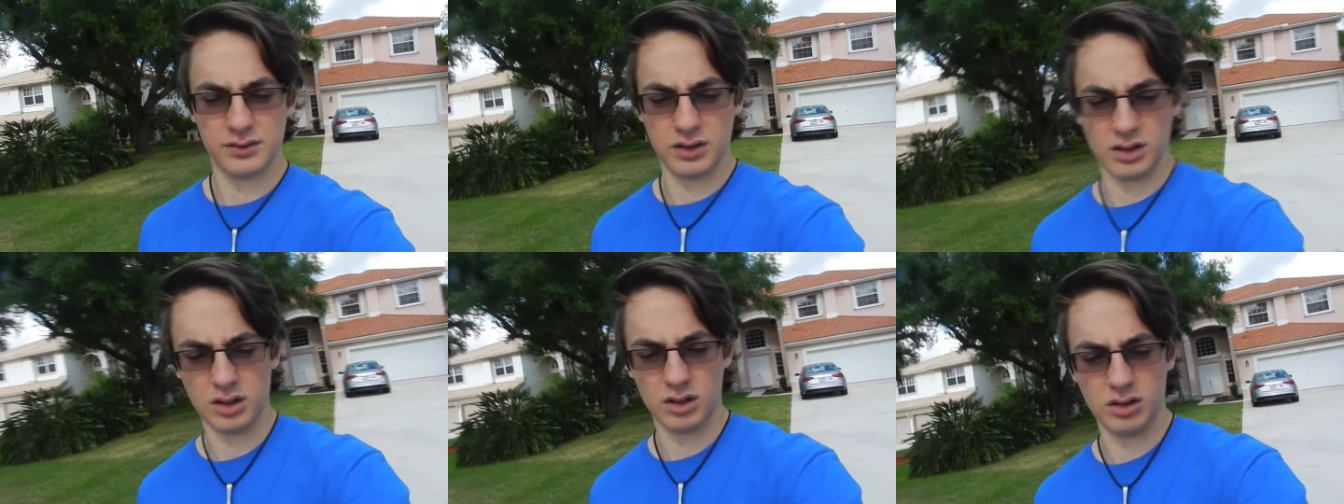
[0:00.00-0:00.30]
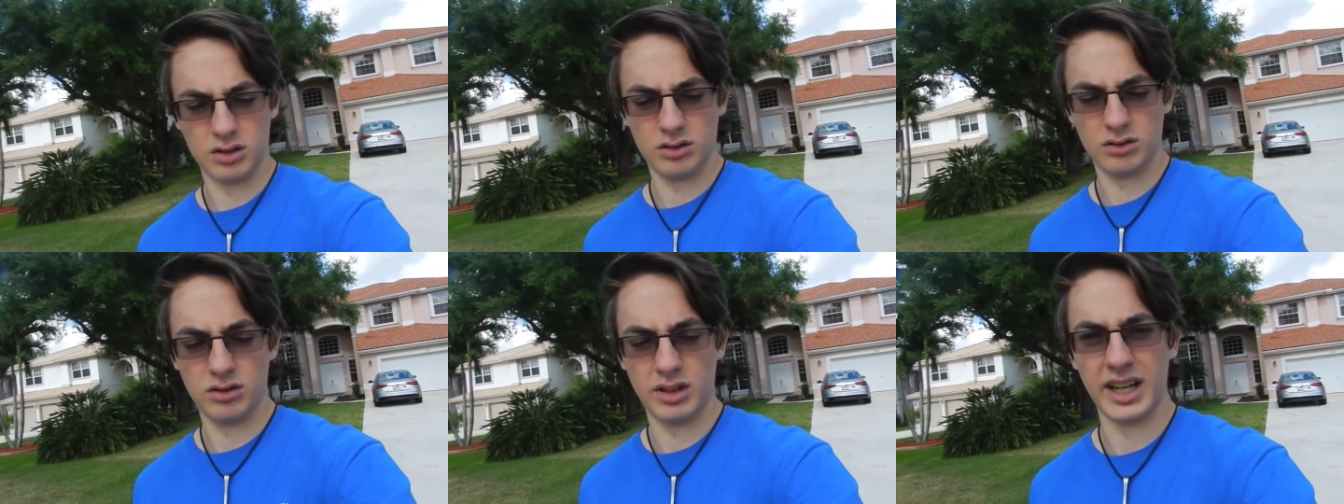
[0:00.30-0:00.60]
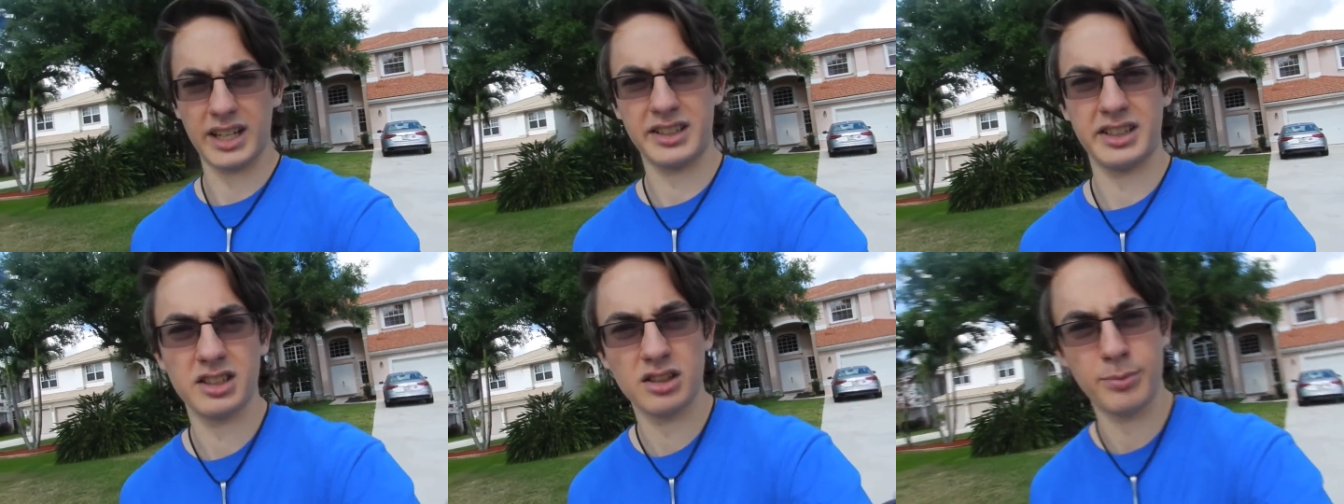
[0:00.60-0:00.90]
for
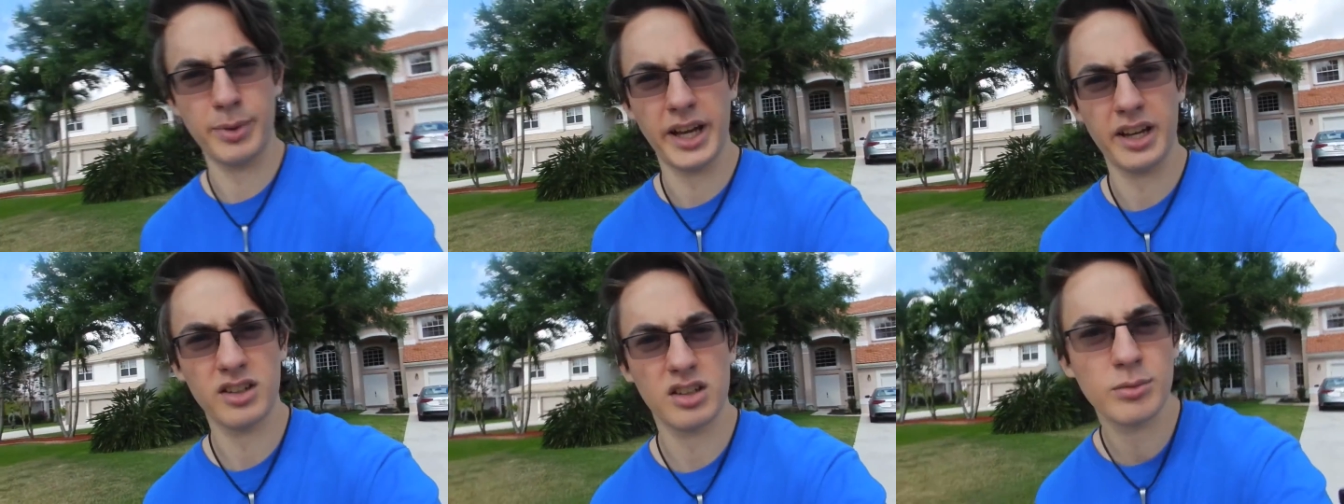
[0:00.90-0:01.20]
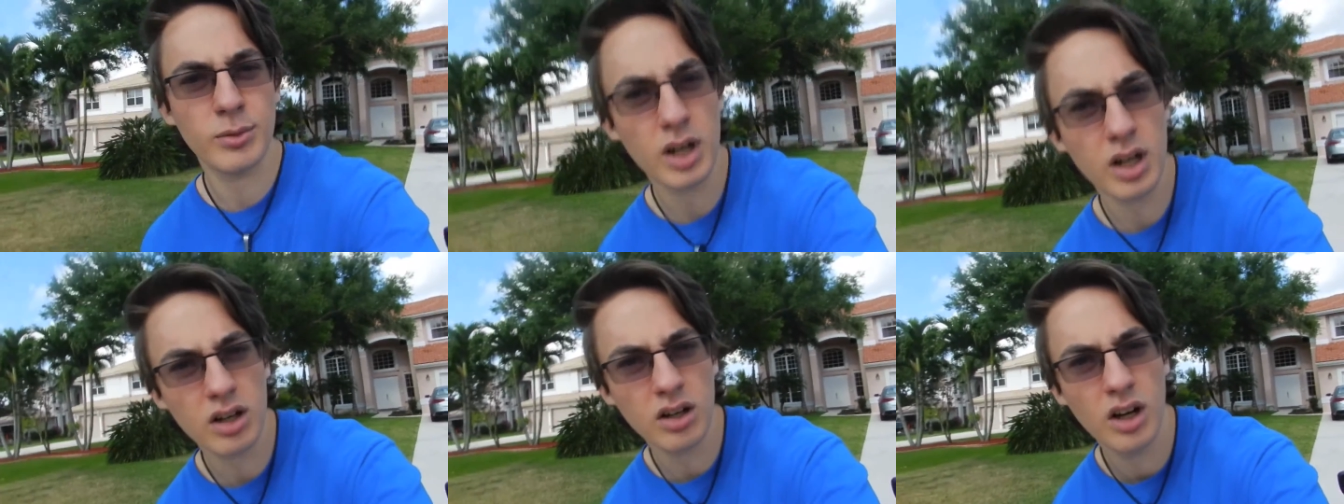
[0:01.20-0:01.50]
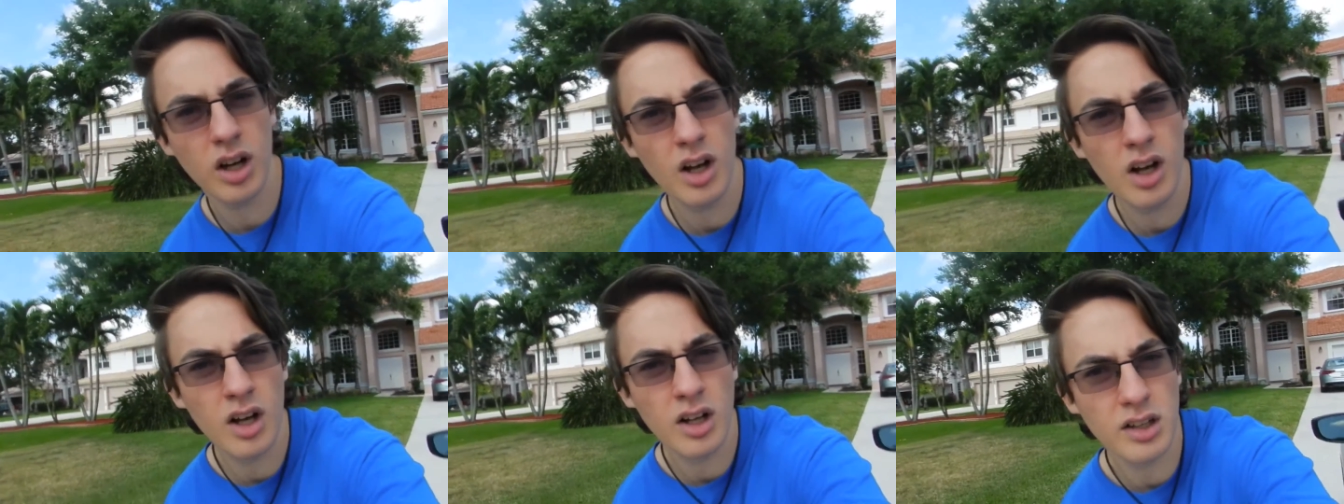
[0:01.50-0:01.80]
next year's band tomorrow,
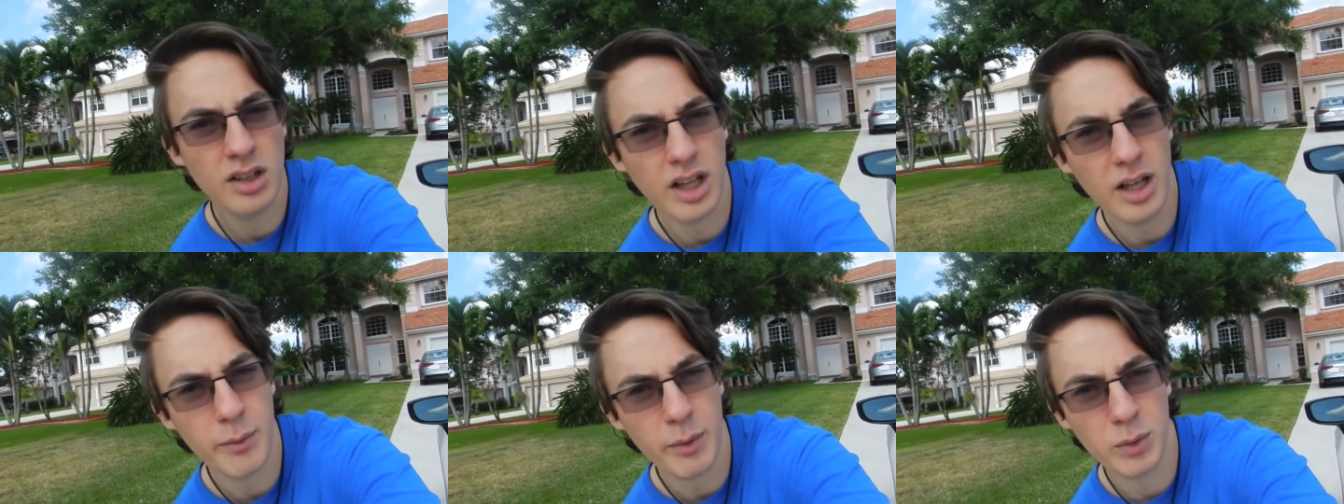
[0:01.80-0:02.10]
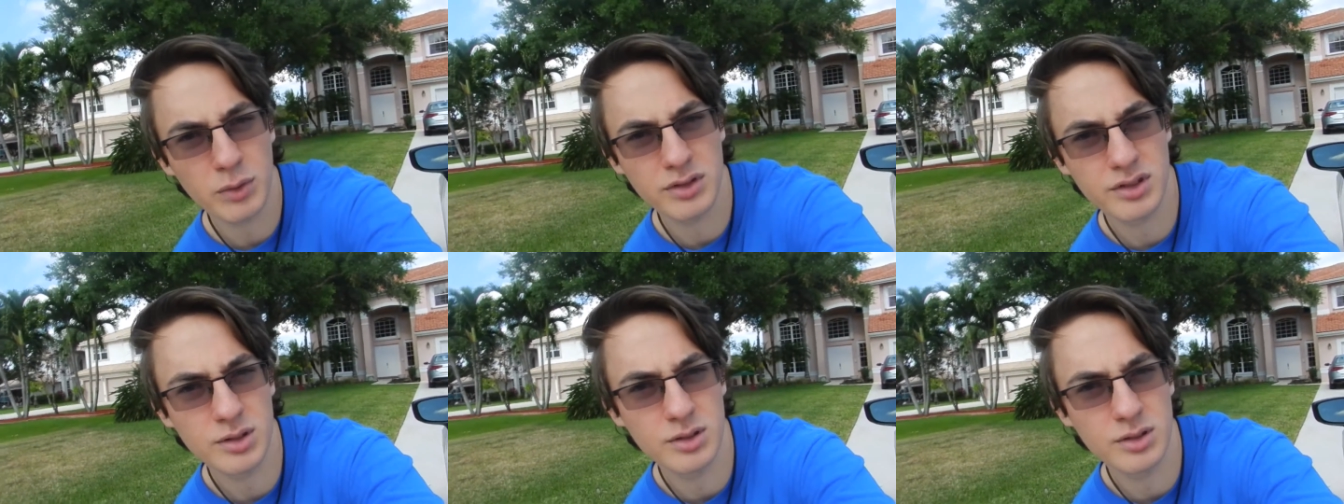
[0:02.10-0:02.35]
and we,